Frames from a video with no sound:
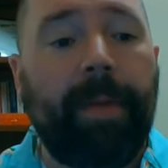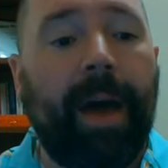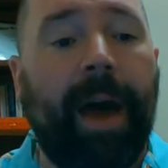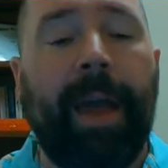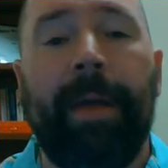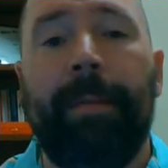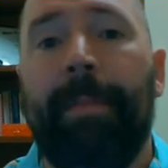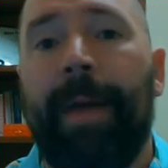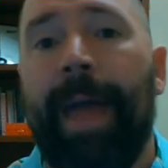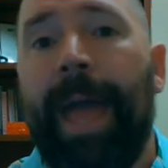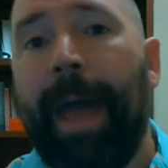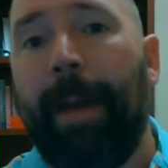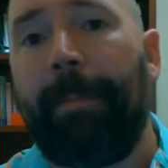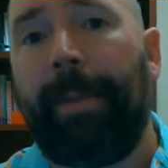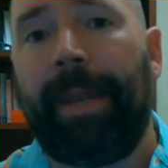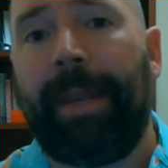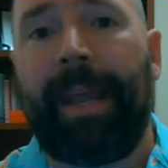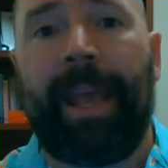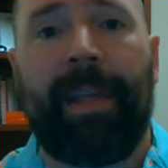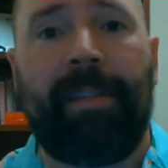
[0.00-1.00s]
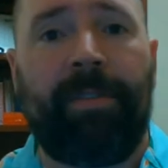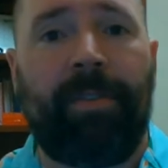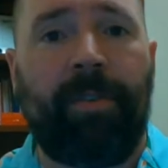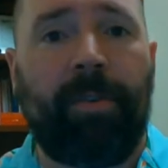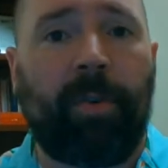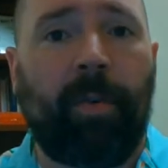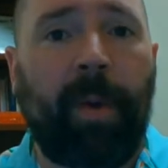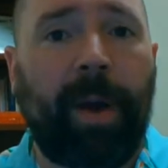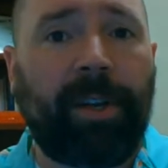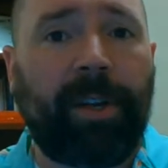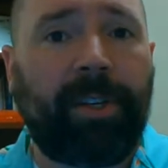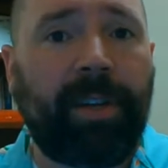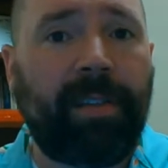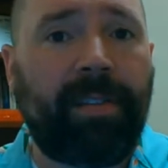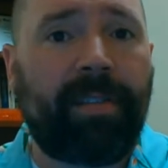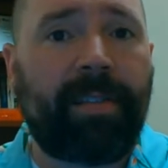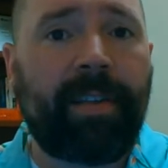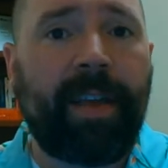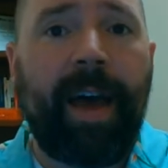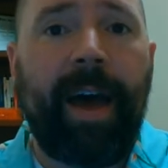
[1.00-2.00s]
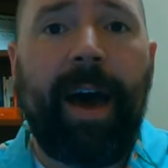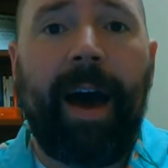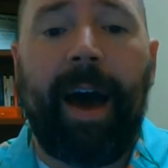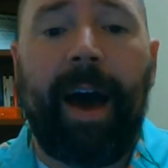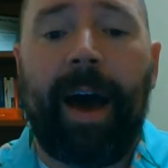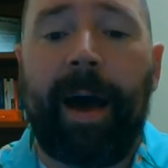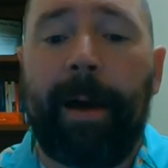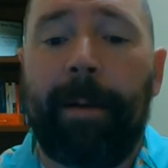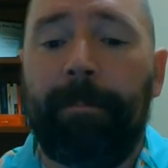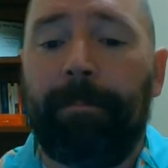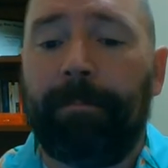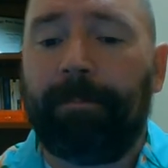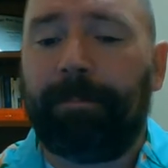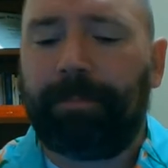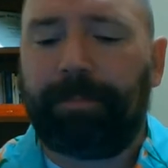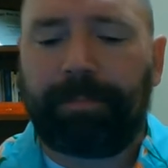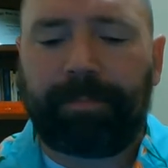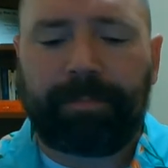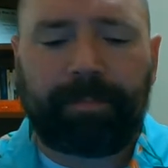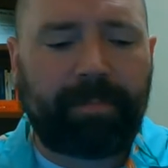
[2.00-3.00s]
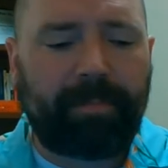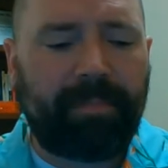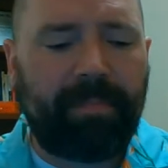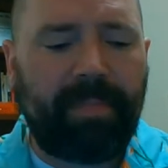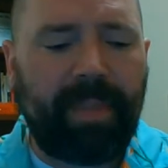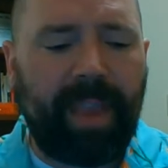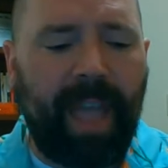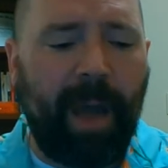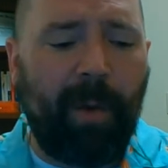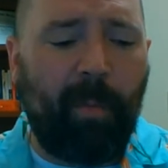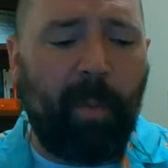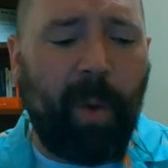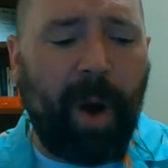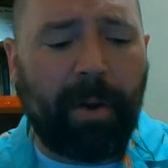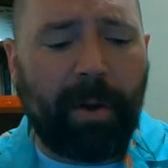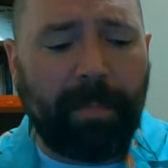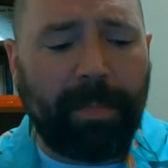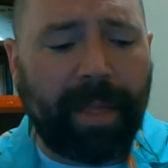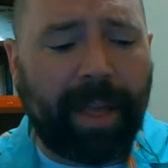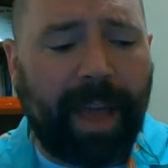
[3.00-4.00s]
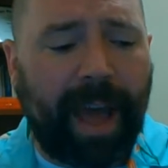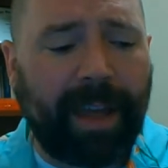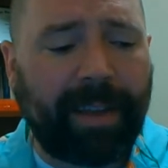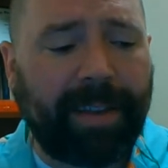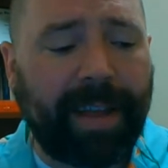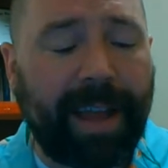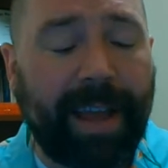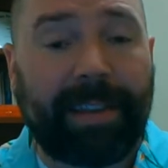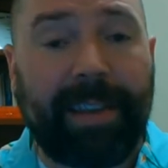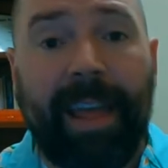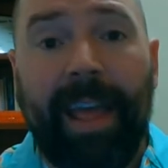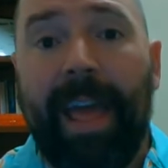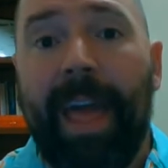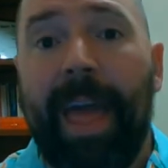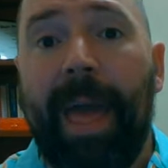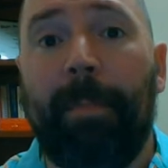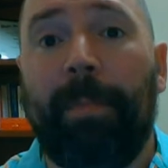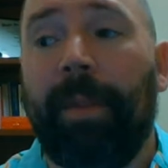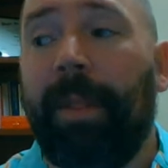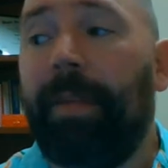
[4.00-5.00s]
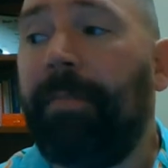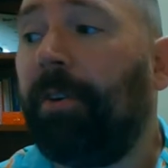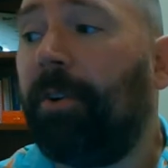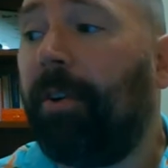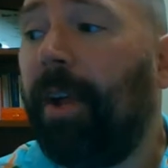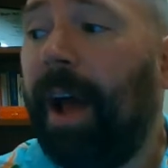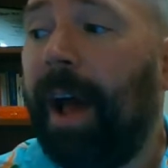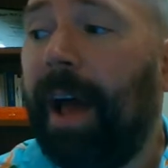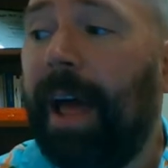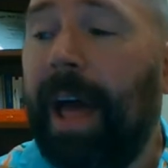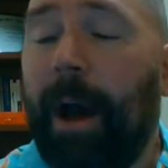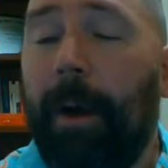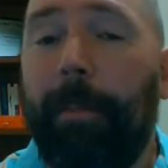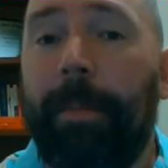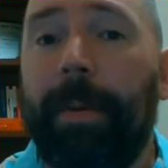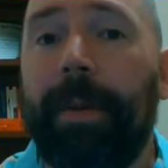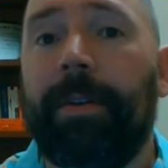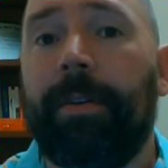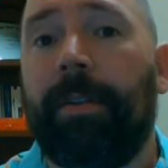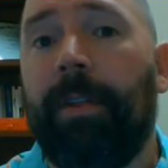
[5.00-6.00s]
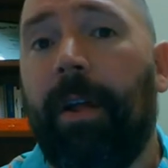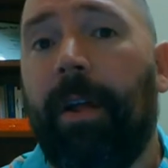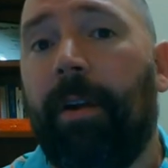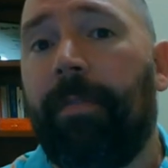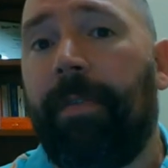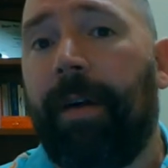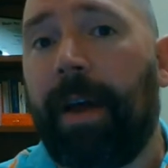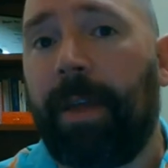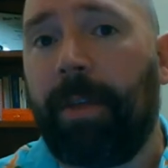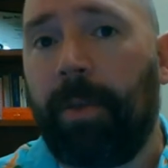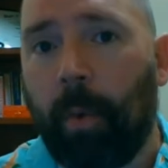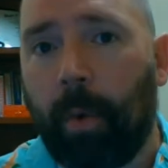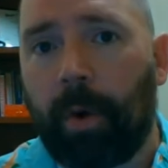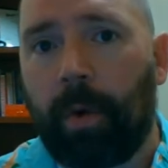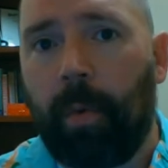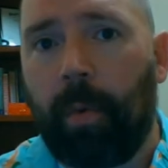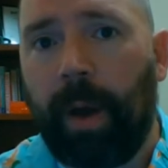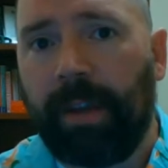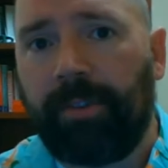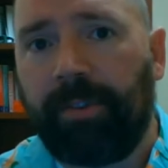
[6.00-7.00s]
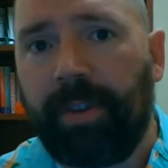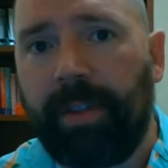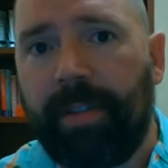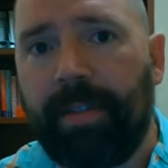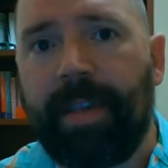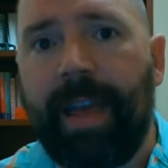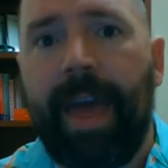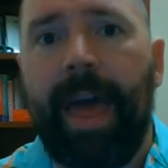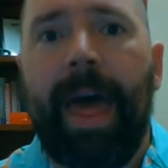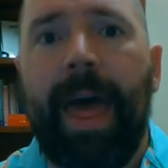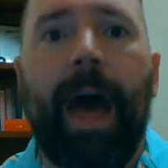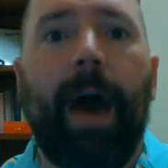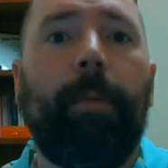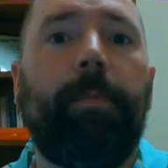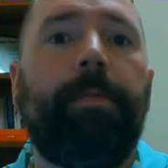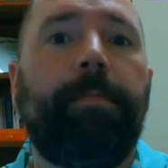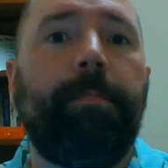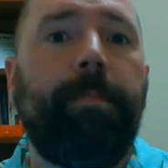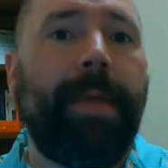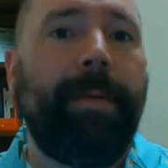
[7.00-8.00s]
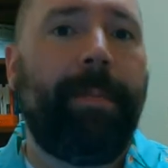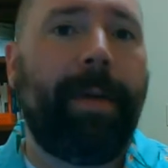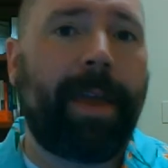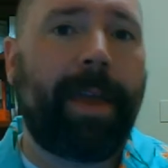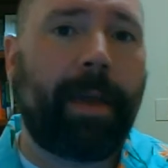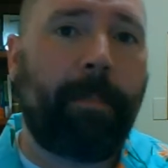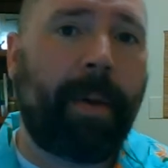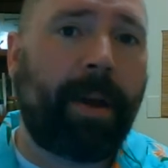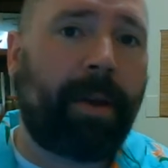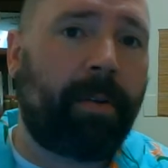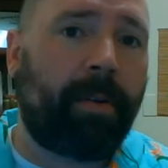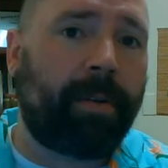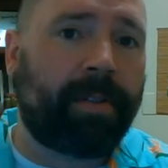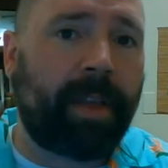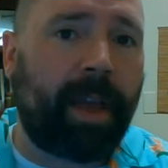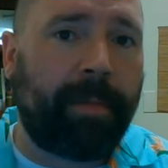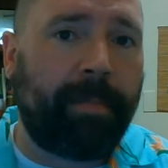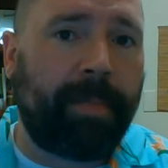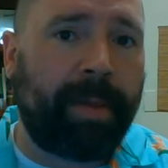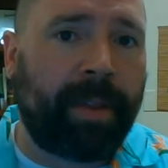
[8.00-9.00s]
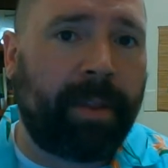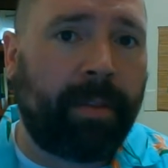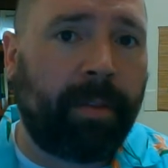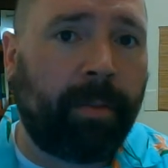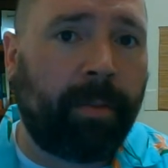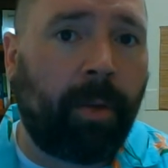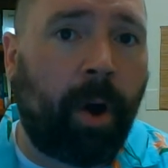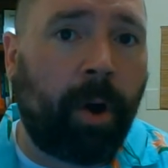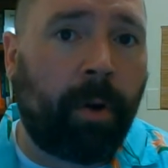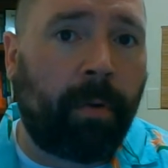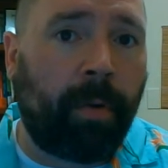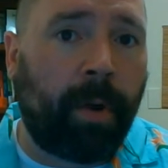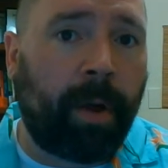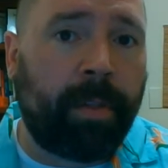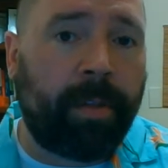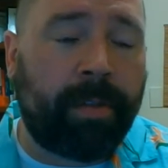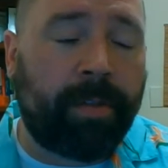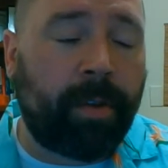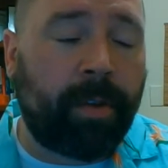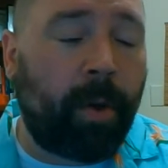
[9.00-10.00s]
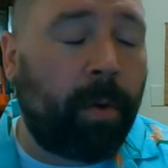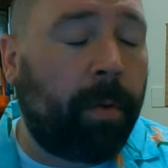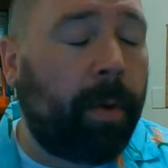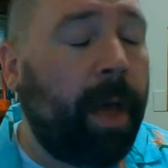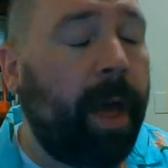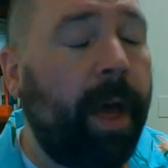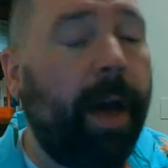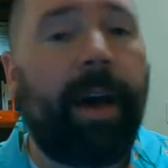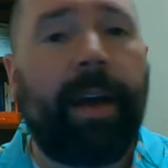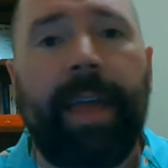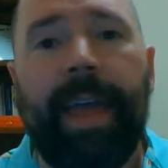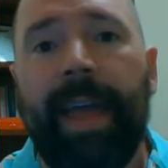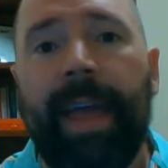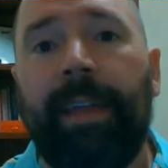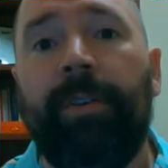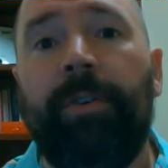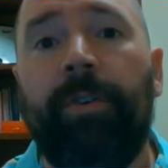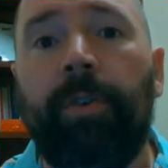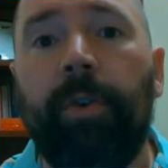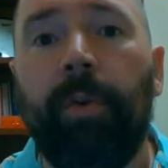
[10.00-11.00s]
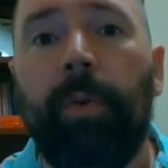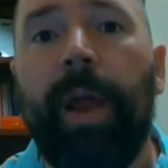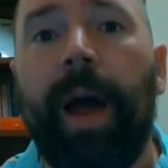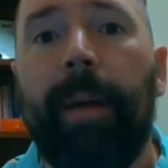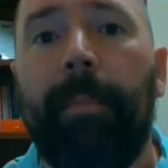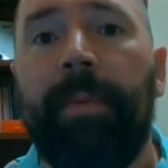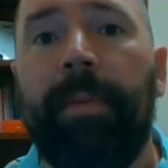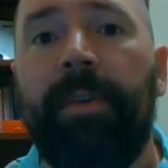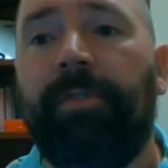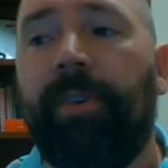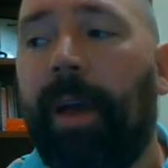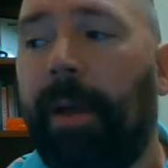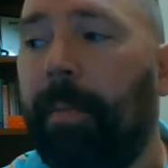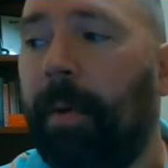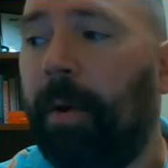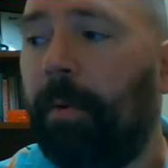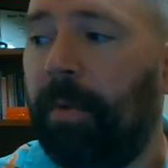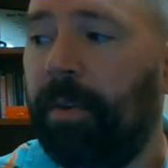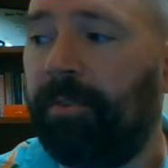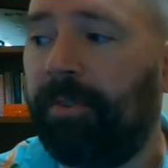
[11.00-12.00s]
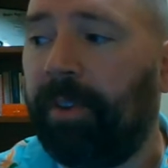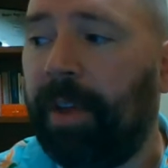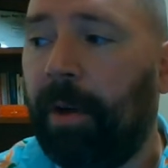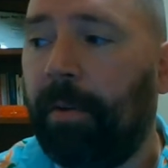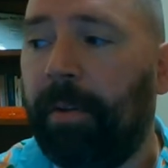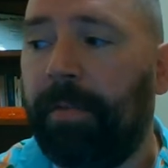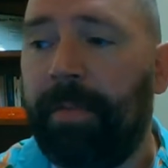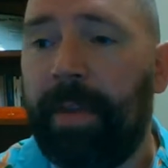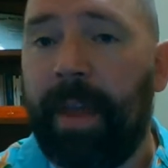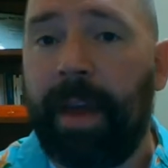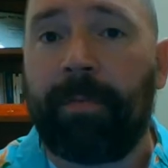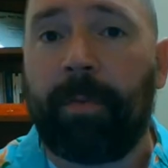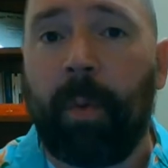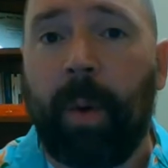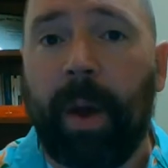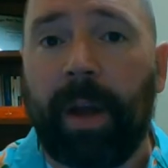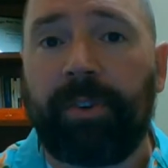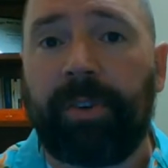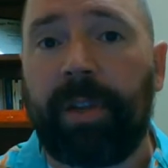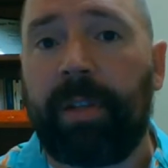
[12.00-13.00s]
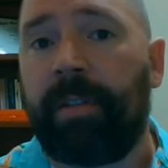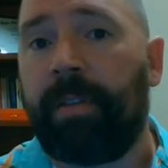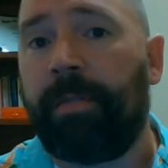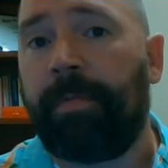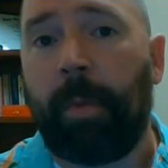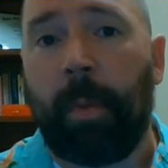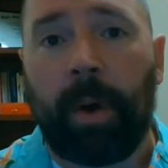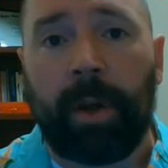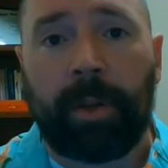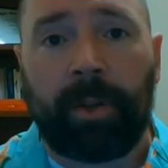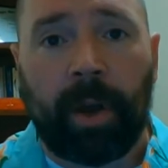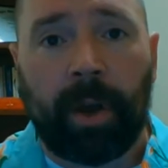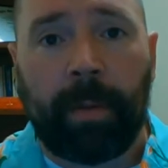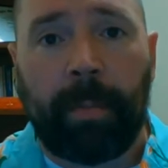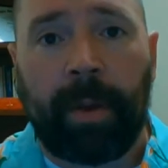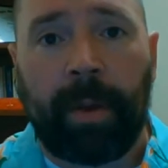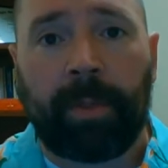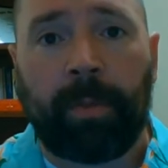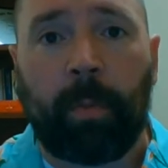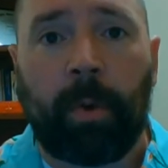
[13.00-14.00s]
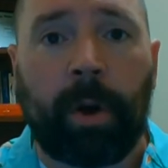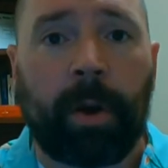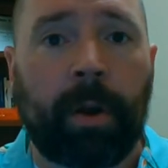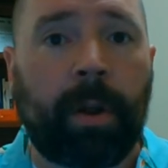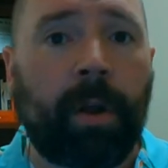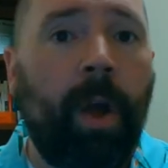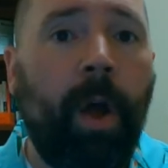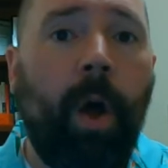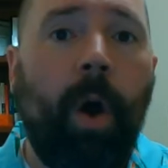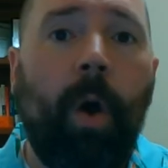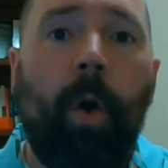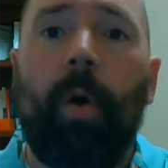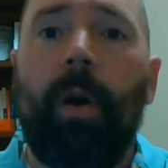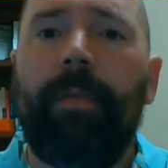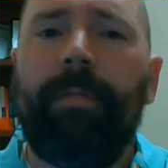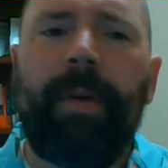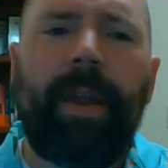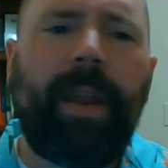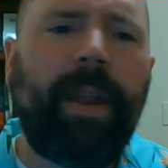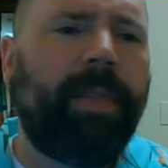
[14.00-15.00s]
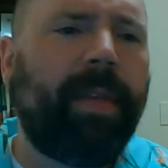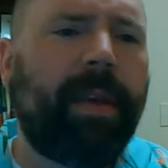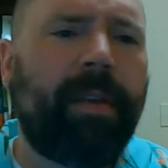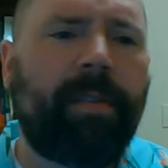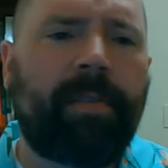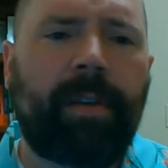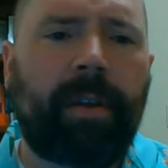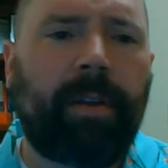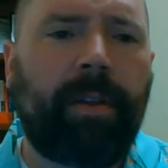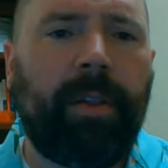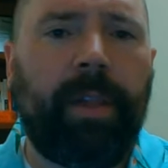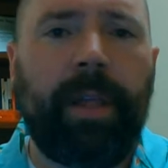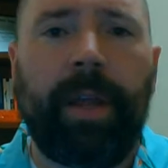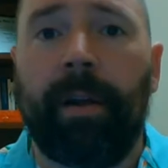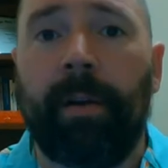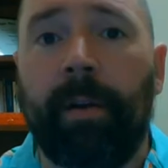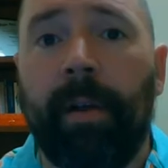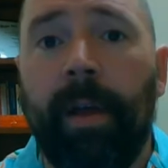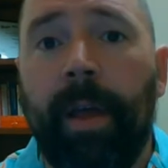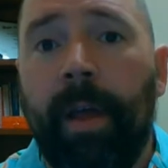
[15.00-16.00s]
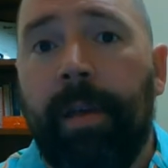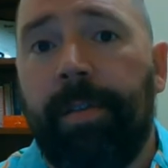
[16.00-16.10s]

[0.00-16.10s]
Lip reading: I am happy to answer your questions. I welcome the contact, and believe it or not, helping to clarify your questions helps me make a better assignment in the long run. So again, do not be shy about reaching out if you have questions, if you want to talk about the work, or if anything is unclear.